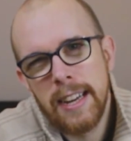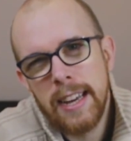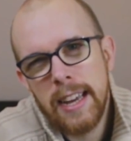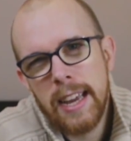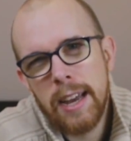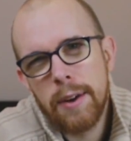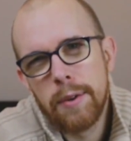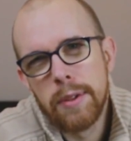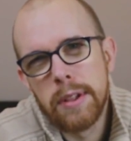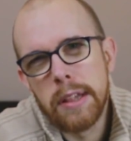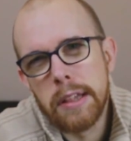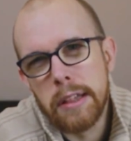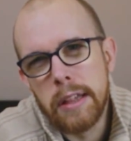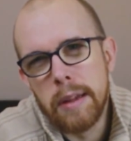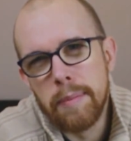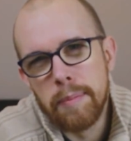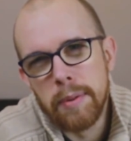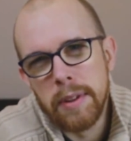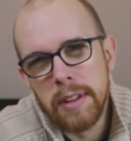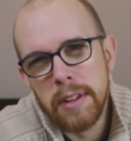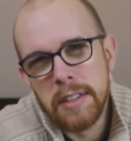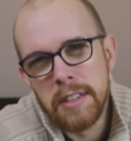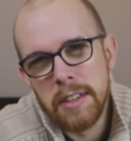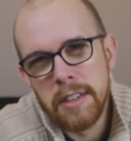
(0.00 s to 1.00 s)
It was a
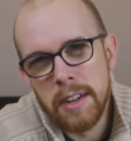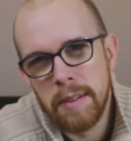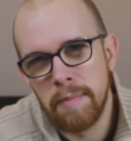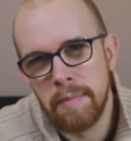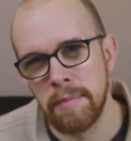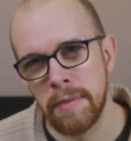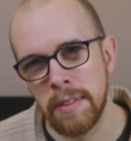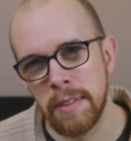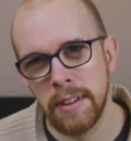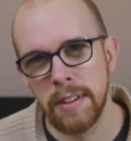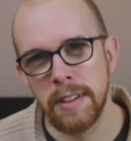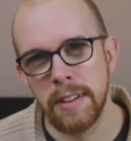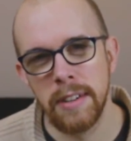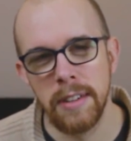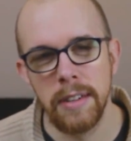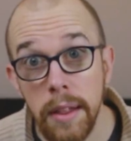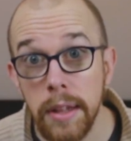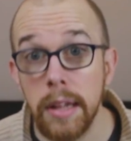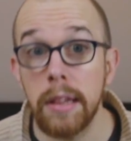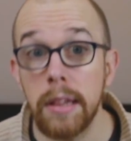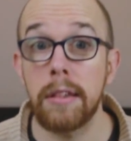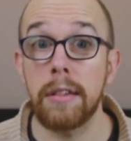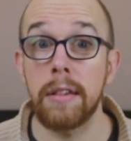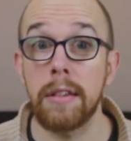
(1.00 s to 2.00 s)
simpler time.
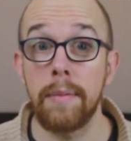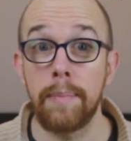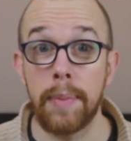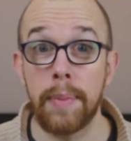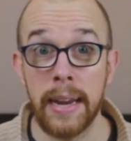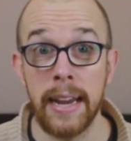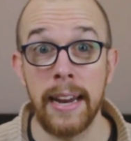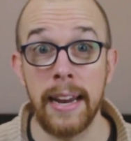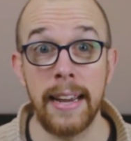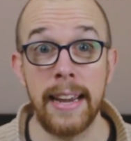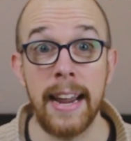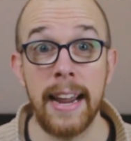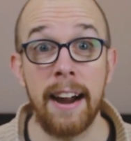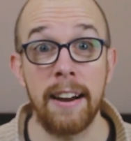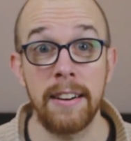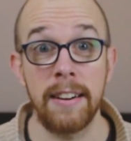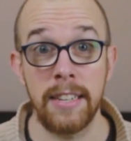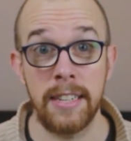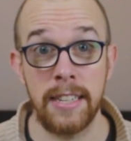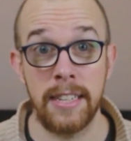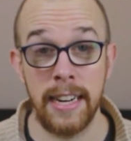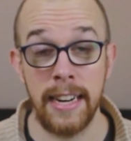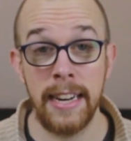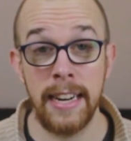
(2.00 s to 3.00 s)
This beginner
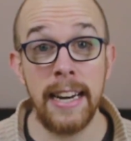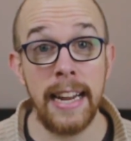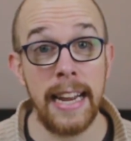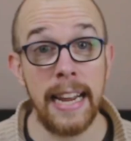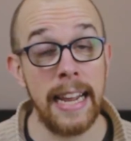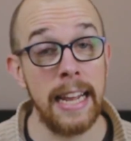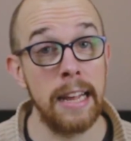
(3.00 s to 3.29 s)
character sheet